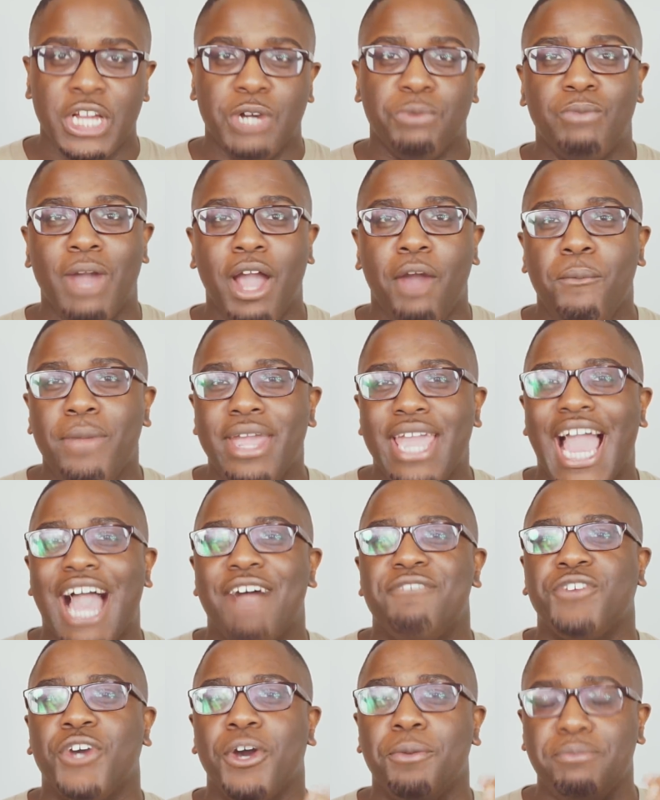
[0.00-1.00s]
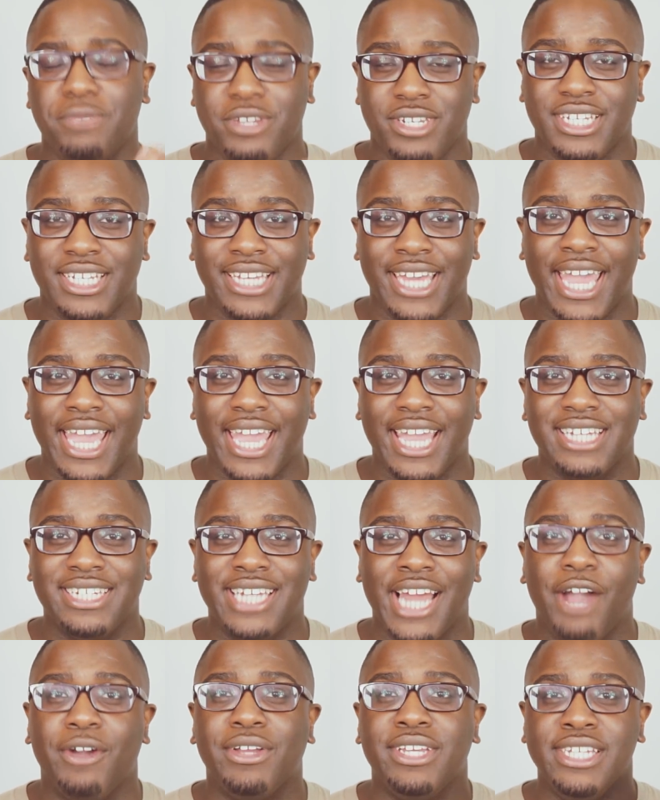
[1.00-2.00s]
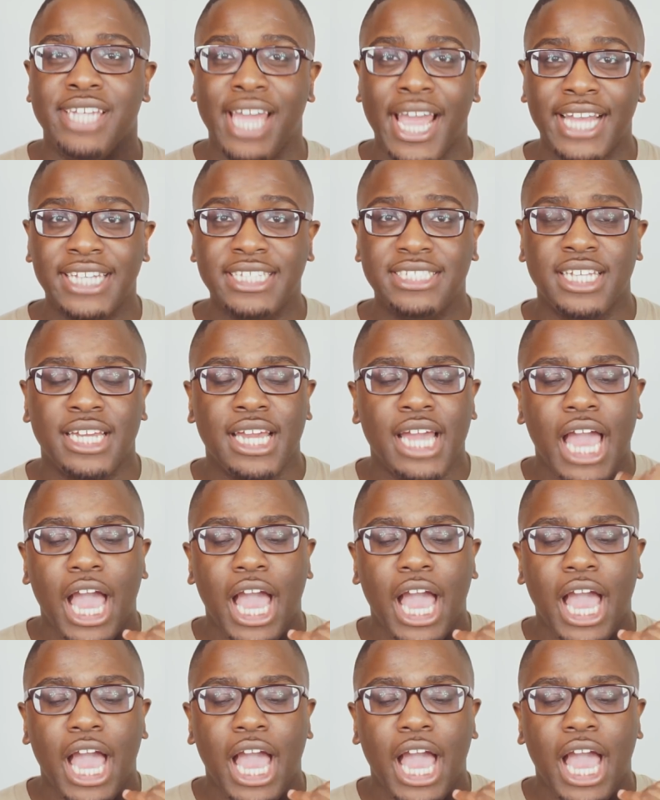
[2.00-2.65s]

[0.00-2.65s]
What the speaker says: When we have communicated that yes,